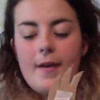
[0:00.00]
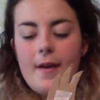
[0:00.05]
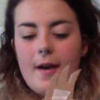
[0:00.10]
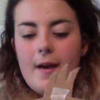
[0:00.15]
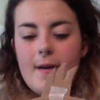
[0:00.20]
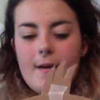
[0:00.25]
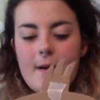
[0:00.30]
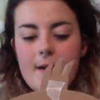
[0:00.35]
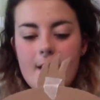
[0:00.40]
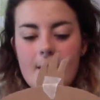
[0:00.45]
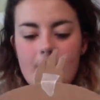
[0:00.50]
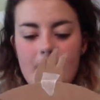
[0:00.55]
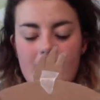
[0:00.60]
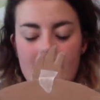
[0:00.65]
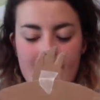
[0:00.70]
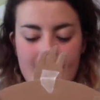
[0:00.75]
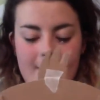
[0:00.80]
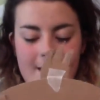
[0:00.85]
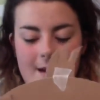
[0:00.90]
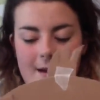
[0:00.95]

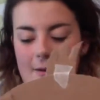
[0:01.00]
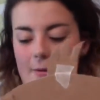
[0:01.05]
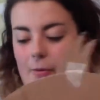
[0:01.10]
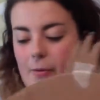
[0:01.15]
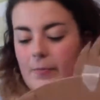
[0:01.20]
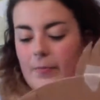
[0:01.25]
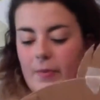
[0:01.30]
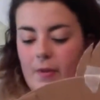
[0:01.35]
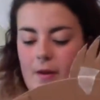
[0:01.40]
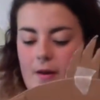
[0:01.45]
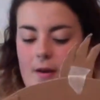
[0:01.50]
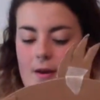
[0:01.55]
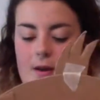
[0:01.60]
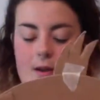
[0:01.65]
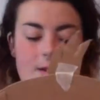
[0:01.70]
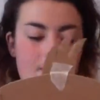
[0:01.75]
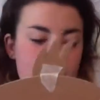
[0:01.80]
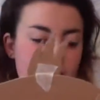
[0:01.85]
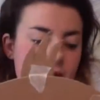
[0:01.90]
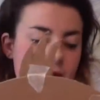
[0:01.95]
Now,
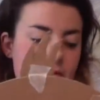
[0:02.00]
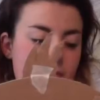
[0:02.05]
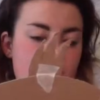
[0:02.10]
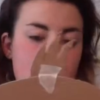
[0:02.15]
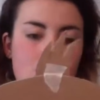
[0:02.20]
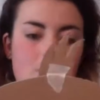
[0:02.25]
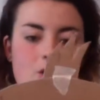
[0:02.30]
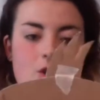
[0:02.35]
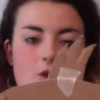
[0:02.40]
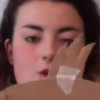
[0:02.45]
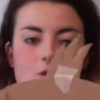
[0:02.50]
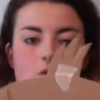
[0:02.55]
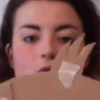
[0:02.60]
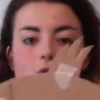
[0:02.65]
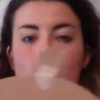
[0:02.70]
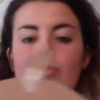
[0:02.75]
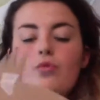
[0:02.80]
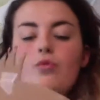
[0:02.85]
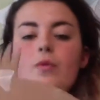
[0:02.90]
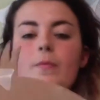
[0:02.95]
I'm going
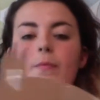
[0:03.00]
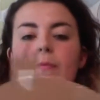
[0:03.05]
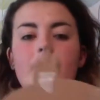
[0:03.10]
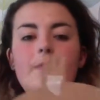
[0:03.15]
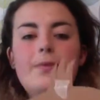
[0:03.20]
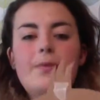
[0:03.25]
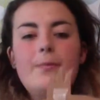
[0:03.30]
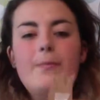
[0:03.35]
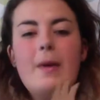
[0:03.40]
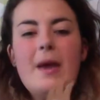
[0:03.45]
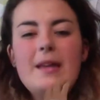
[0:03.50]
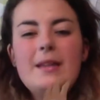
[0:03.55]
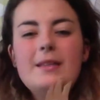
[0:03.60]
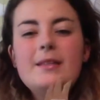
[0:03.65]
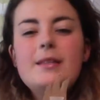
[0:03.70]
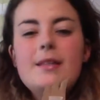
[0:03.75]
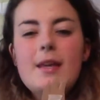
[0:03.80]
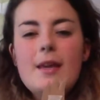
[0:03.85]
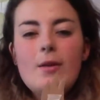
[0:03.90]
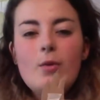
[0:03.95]
to
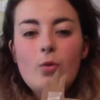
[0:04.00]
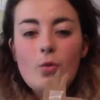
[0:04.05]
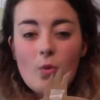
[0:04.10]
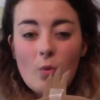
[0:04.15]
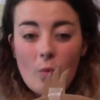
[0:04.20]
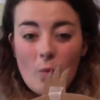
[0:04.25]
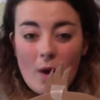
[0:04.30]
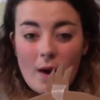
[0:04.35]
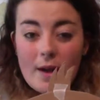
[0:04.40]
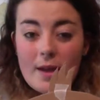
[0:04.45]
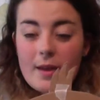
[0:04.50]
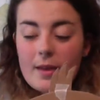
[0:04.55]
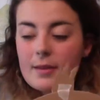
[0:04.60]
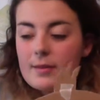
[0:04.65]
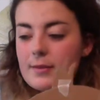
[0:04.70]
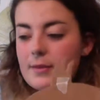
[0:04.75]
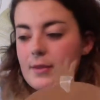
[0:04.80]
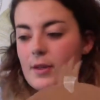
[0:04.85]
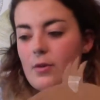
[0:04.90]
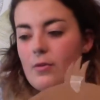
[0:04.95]
paint it all white
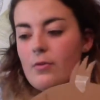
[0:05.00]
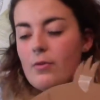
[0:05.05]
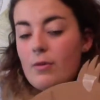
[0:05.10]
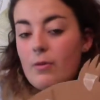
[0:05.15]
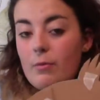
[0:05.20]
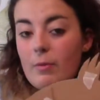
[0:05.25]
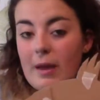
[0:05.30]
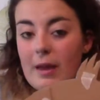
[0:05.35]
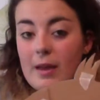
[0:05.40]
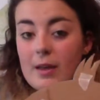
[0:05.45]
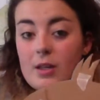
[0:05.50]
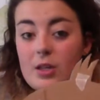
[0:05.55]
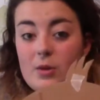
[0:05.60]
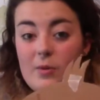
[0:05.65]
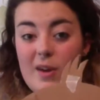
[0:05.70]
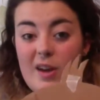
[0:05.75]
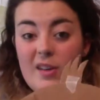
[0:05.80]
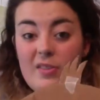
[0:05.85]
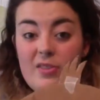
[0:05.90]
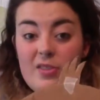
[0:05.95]
so that when you
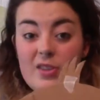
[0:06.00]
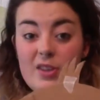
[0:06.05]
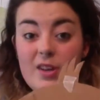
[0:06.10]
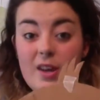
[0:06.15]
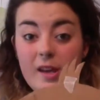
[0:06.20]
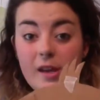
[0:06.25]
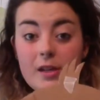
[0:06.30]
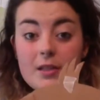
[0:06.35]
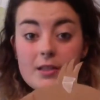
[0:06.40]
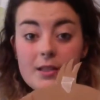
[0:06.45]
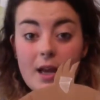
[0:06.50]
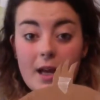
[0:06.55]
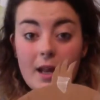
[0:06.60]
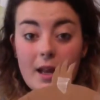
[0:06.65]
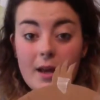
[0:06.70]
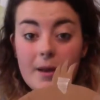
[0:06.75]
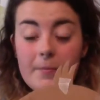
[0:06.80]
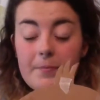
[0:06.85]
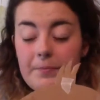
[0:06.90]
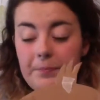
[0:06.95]
add the next
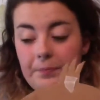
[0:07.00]
colour,